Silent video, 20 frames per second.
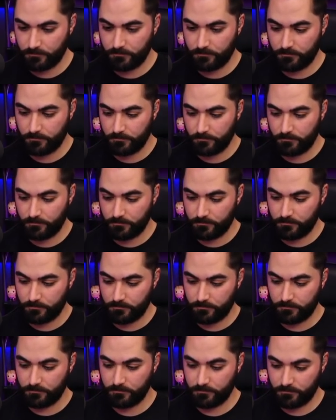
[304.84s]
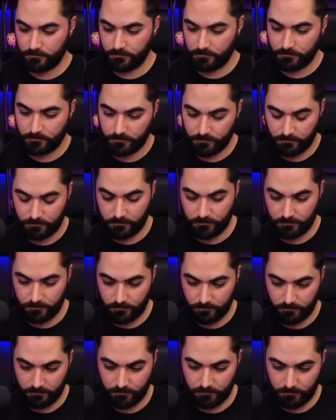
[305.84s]

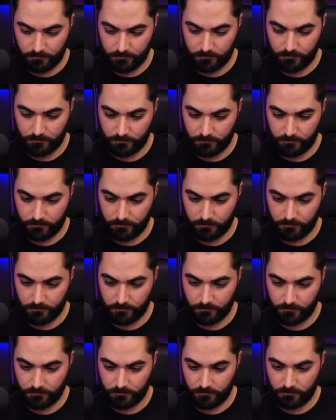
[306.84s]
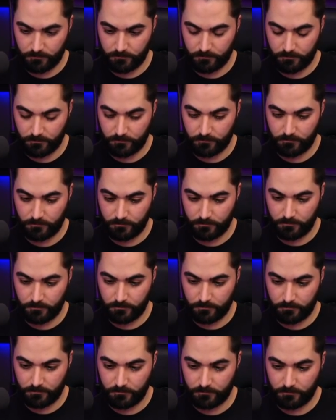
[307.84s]

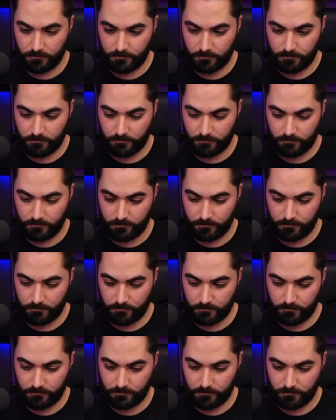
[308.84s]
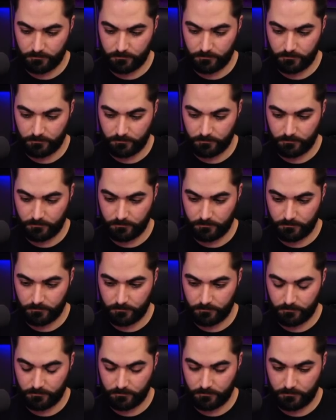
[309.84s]

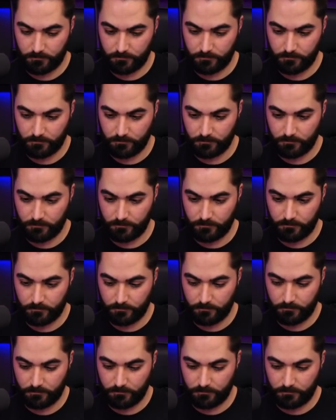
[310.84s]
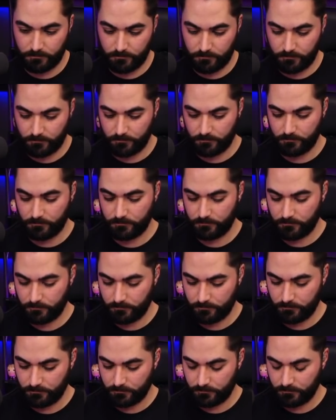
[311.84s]
[no speech]